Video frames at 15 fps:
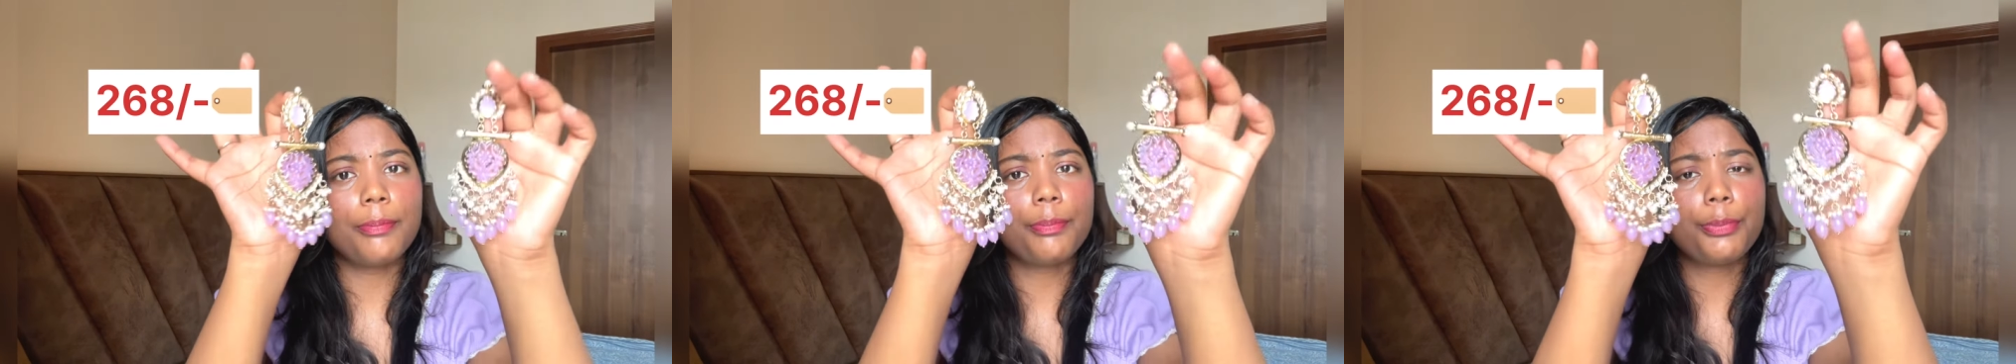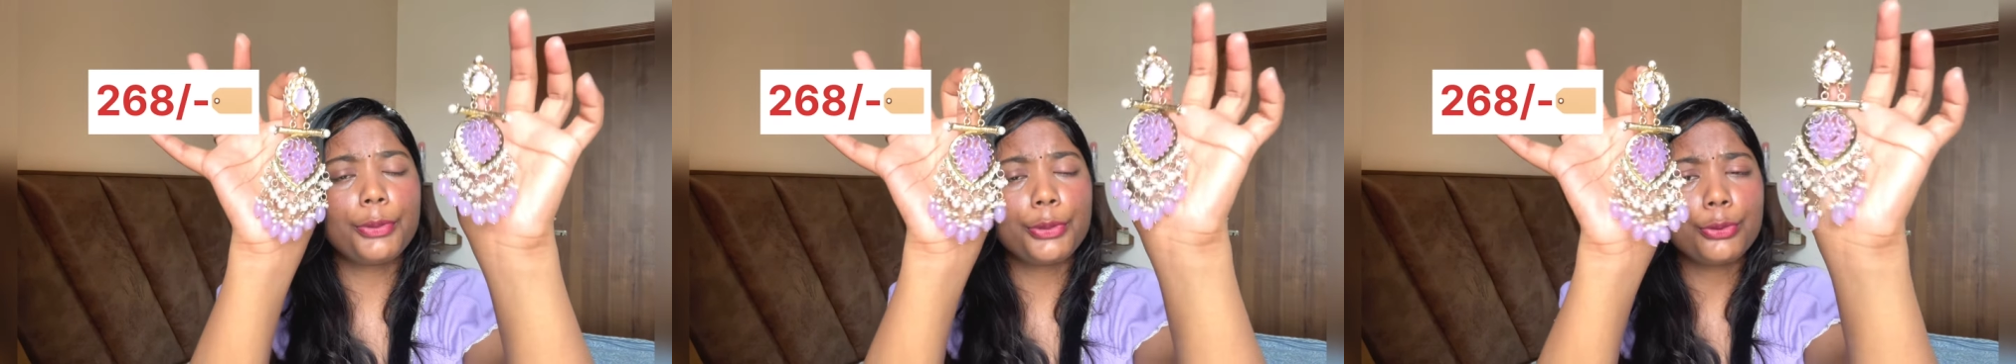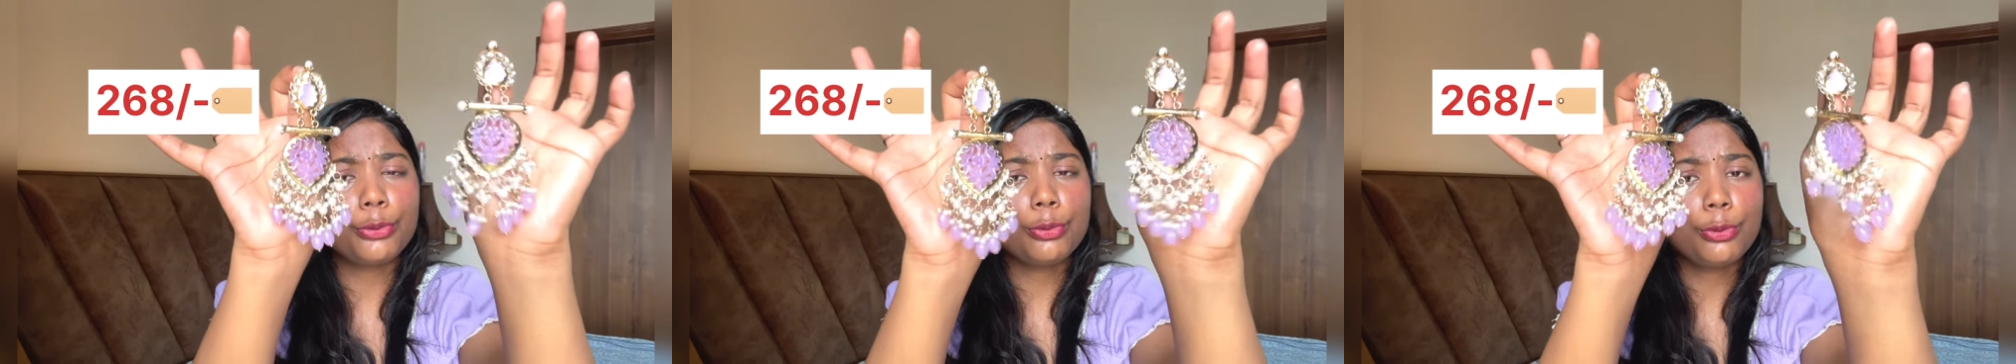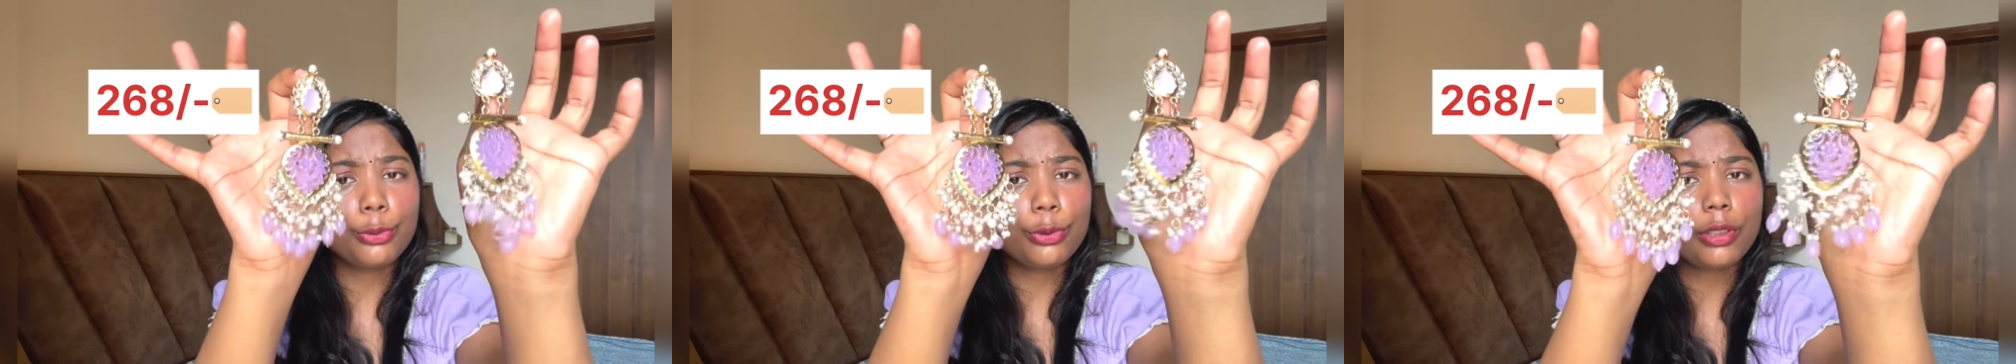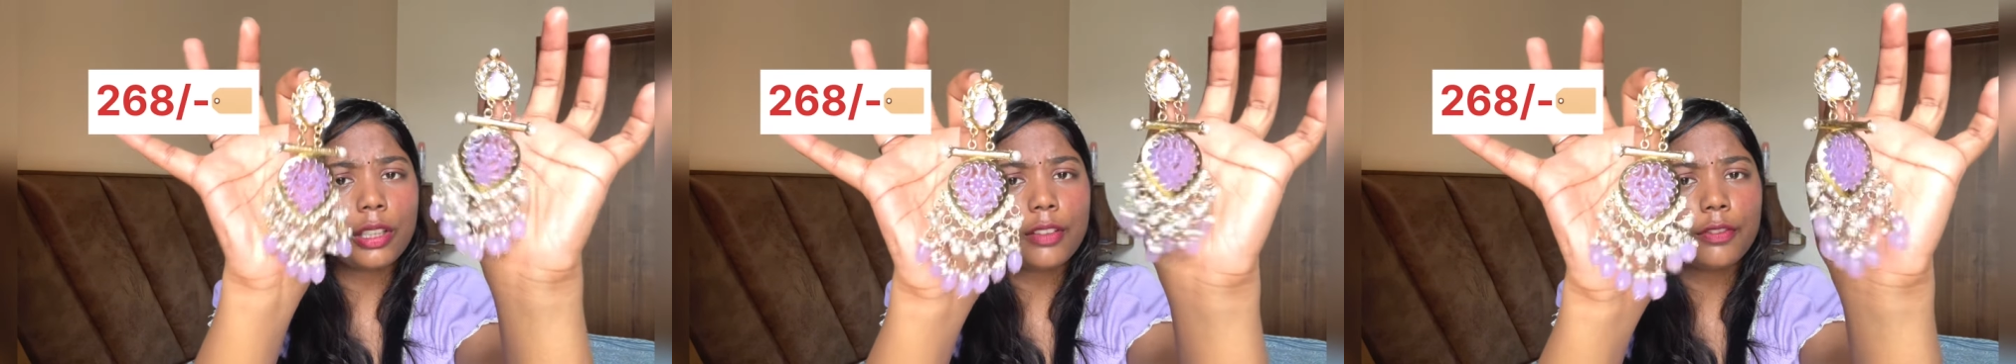
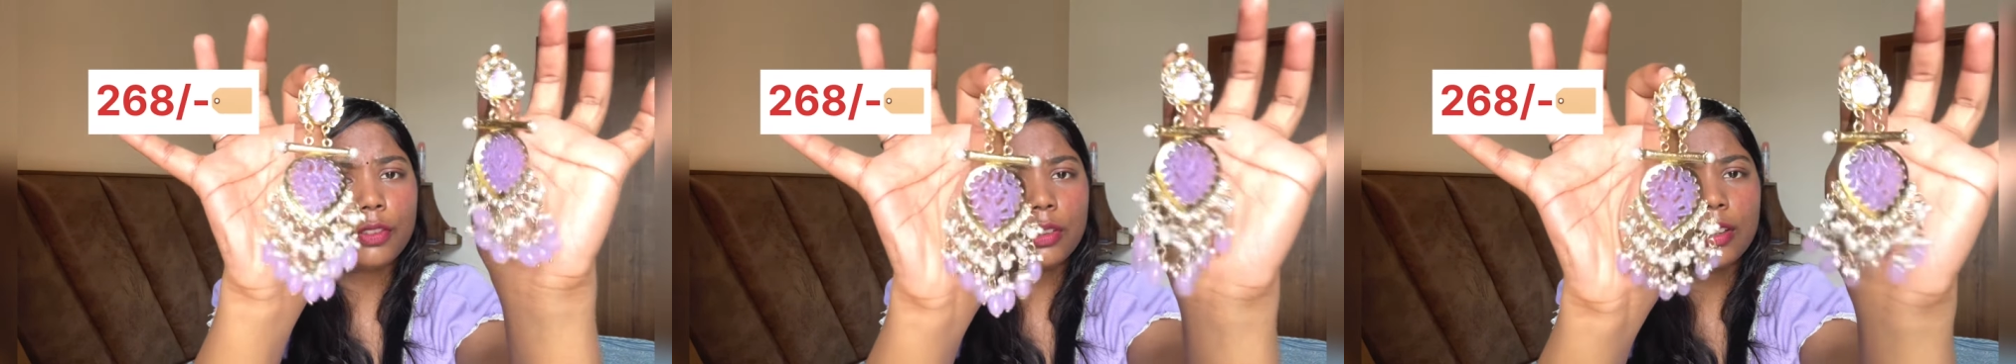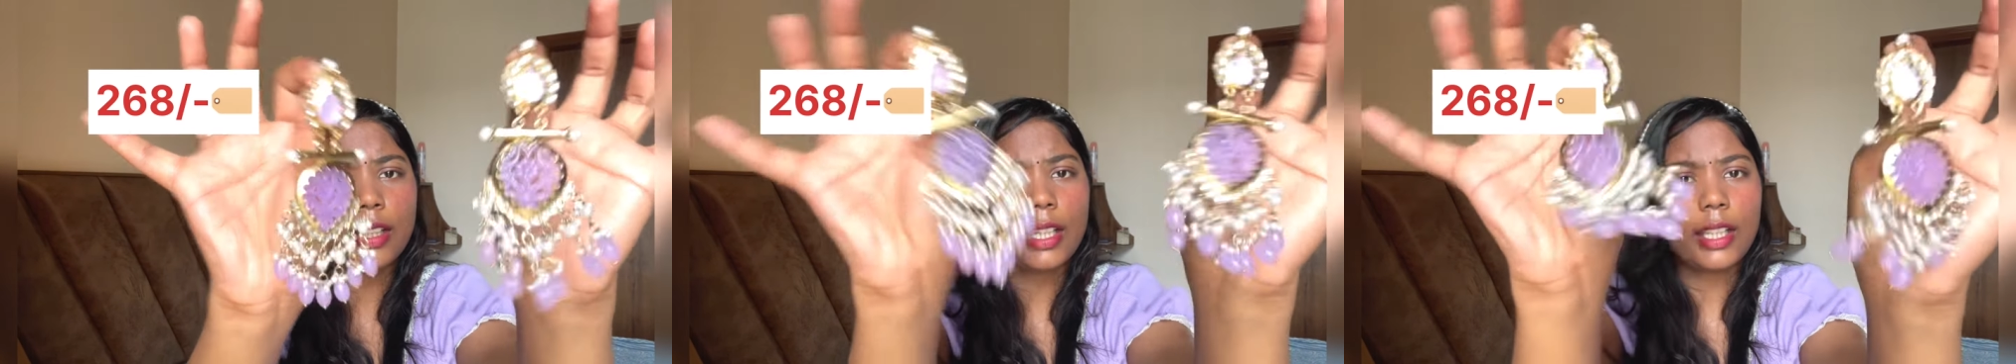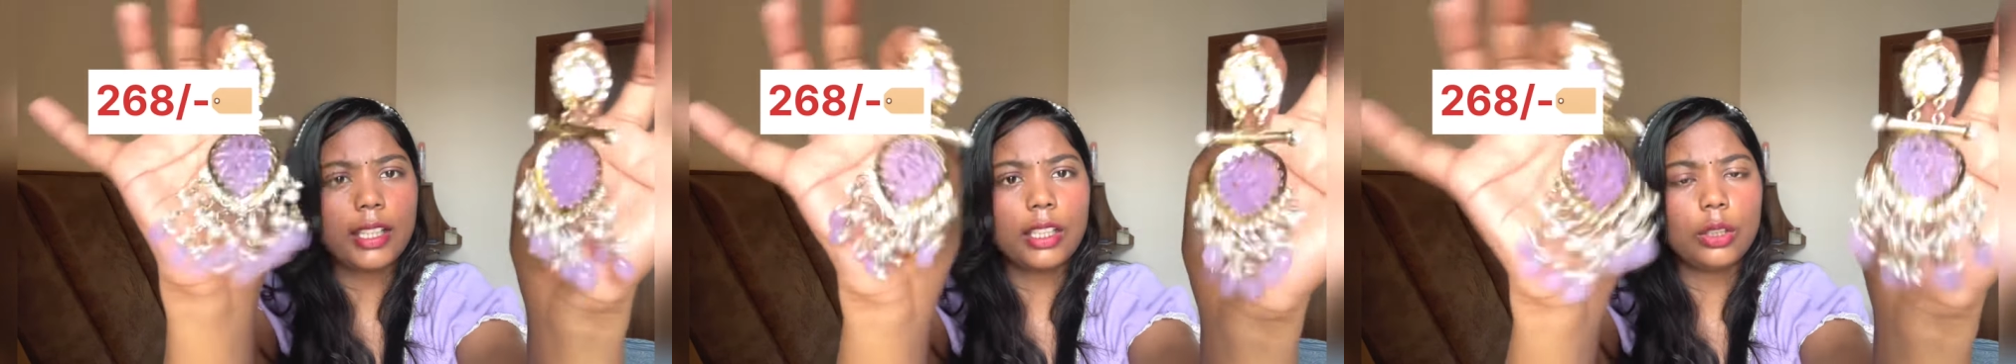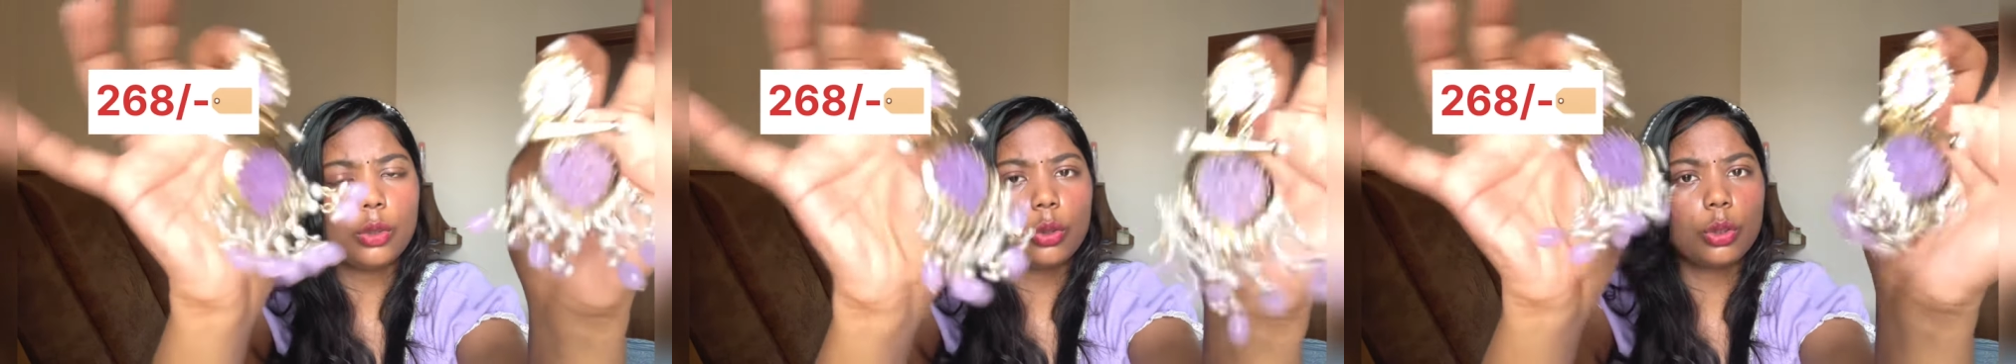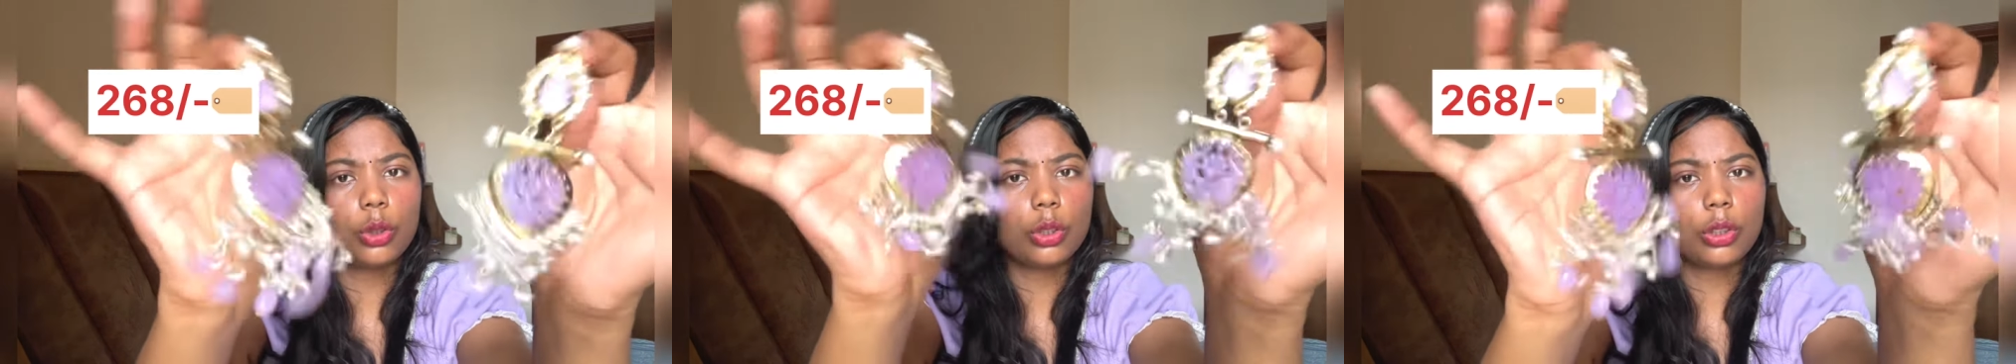beautiful they
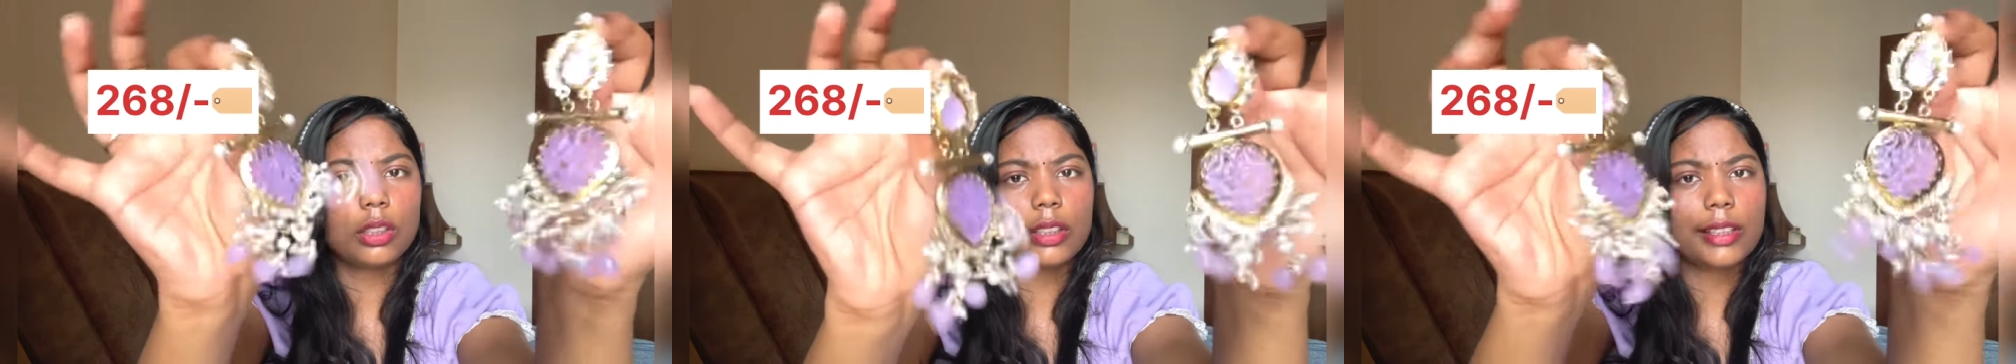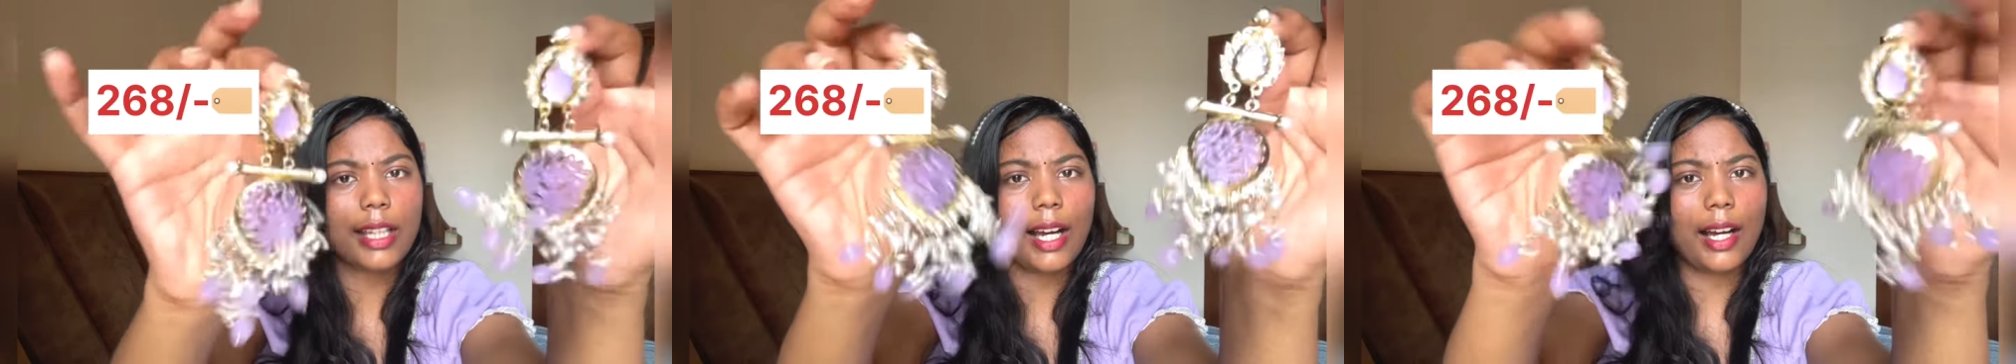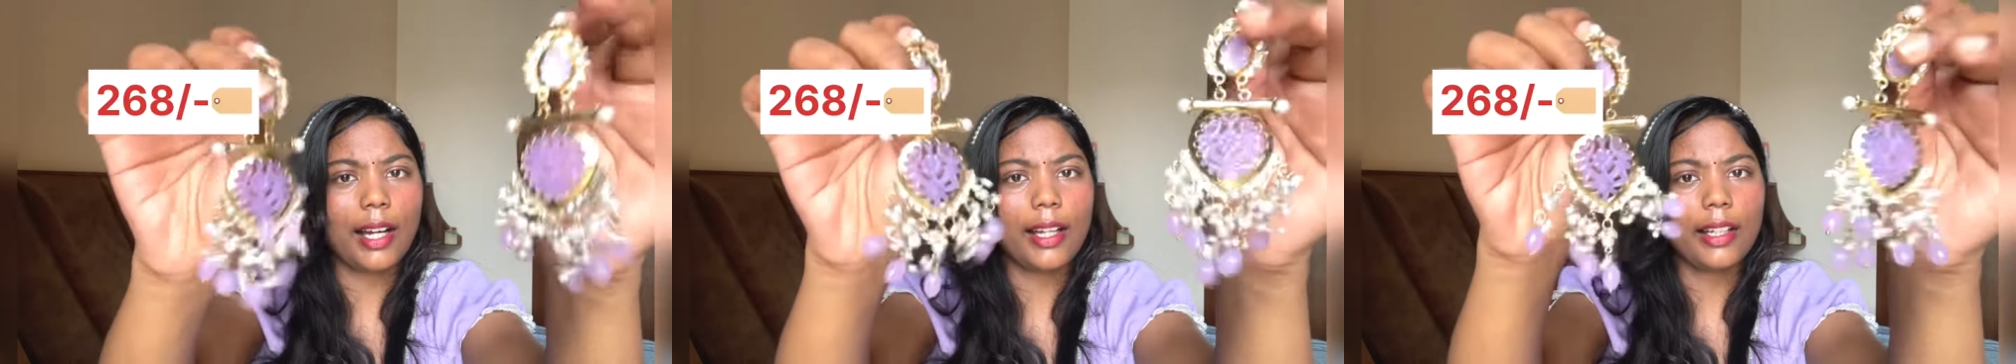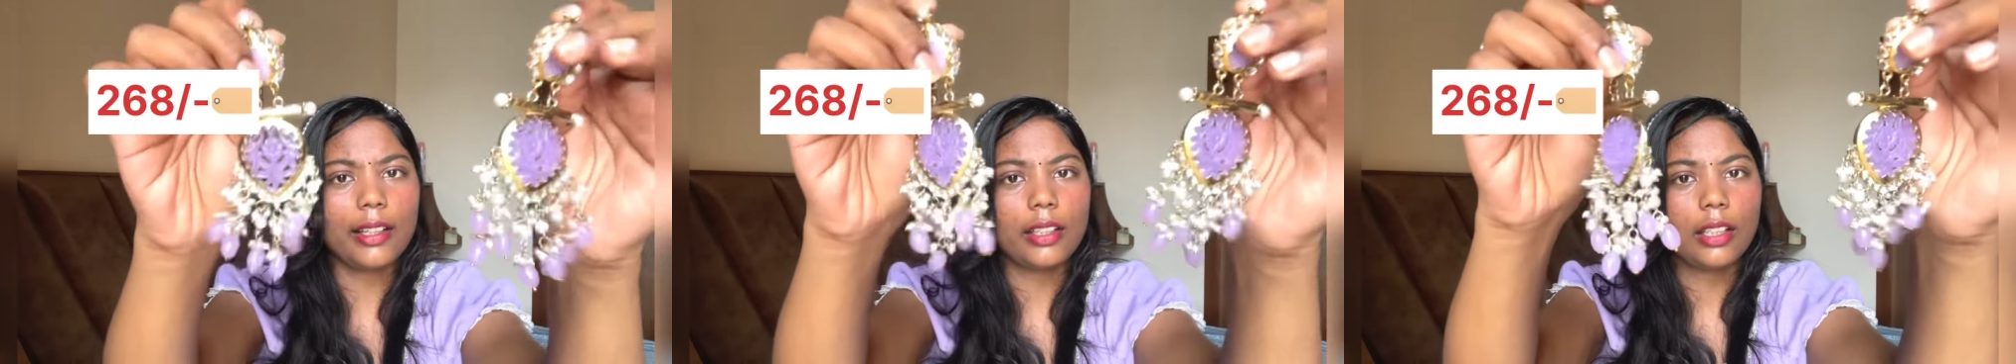look yeah